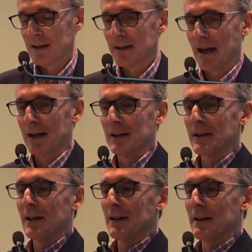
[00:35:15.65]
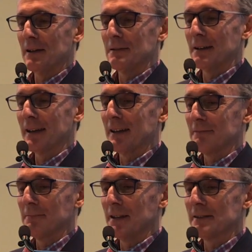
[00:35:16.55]
Now,
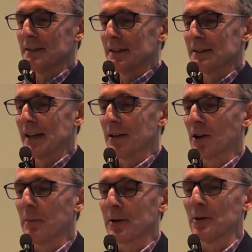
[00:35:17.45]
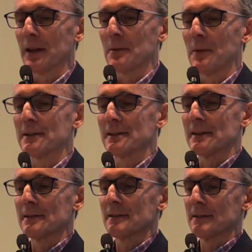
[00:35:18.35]
again, these things sound comical, and in one
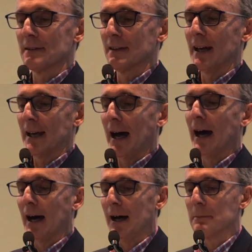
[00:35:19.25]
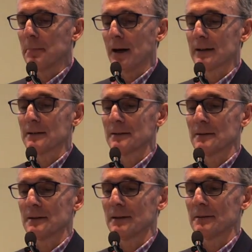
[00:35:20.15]
sense they are, but
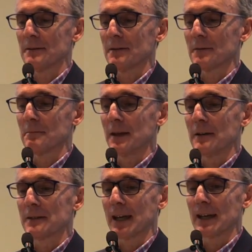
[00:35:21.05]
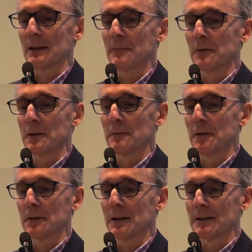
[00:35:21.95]
many have taken them very,
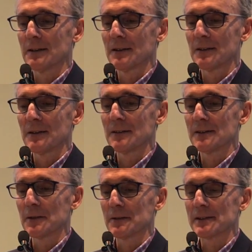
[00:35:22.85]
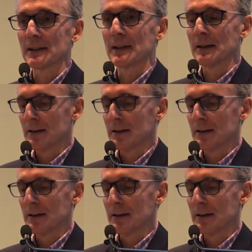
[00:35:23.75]
very seriously.